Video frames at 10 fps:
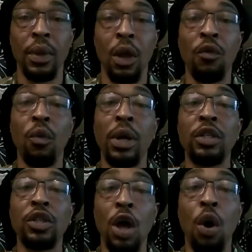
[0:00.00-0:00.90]
of what
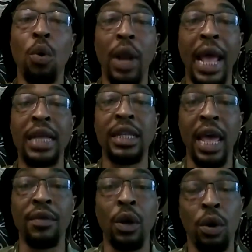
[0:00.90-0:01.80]
is known as
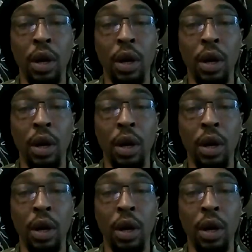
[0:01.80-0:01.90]
heaven on